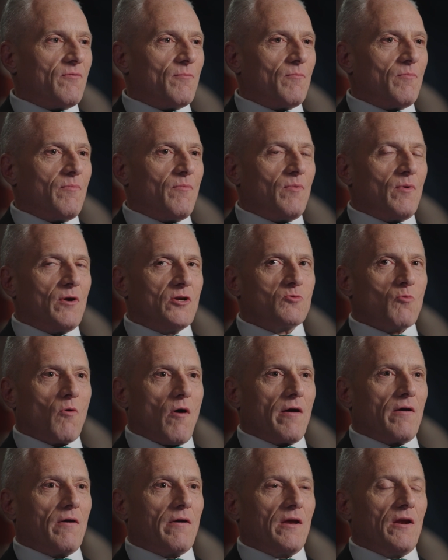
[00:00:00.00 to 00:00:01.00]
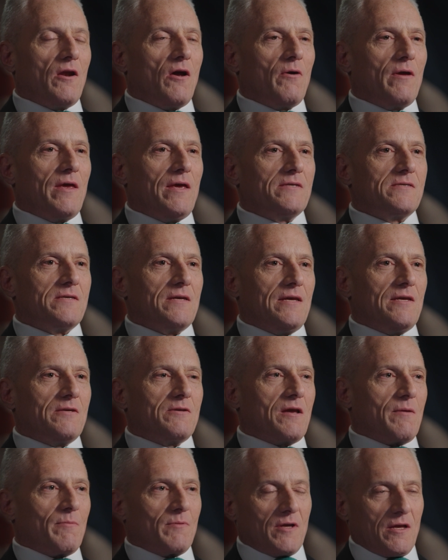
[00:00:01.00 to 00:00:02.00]
from Bridgewater, you know,
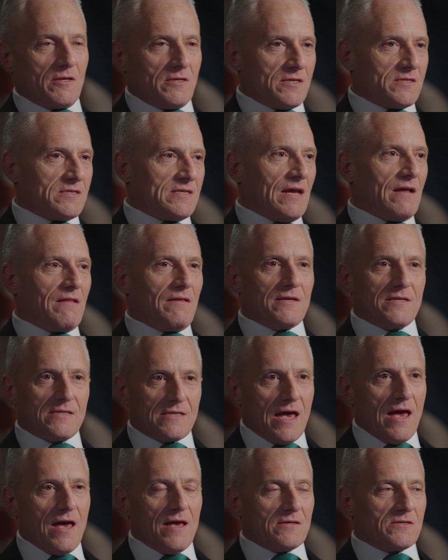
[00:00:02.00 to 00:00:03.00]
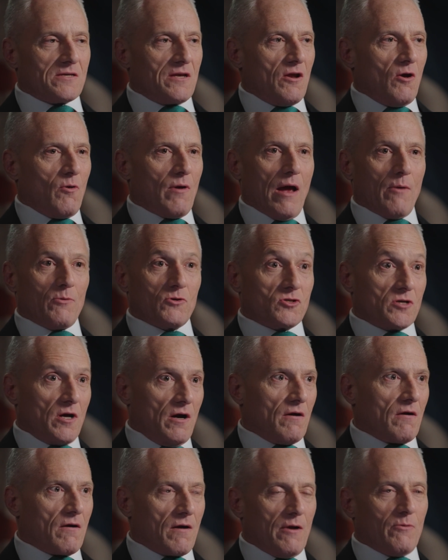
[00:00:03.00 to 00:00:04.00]
he distinctly says, you know, when I was
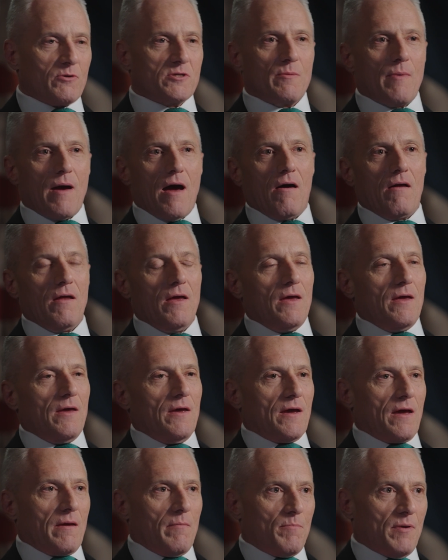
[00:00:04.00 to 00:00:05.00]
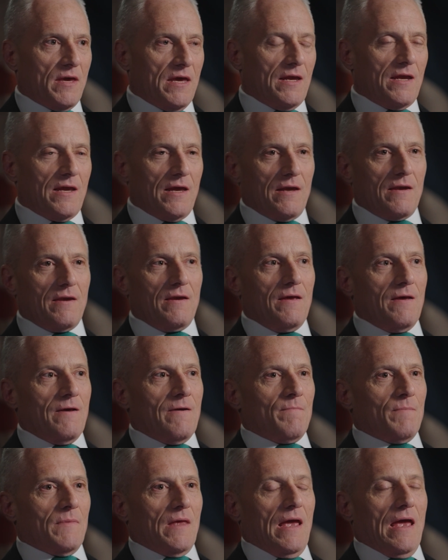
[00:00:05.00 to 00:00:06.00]
younger, it was about competing
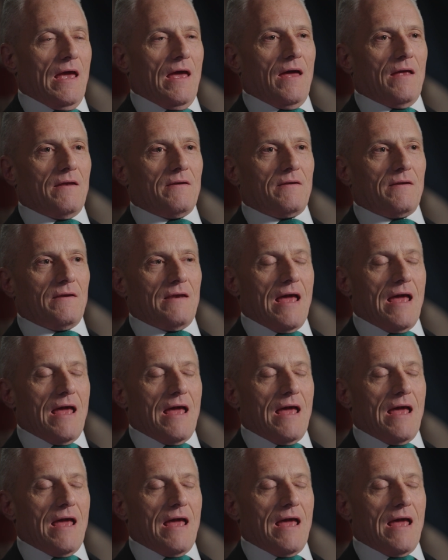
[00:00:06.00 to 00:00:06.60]
and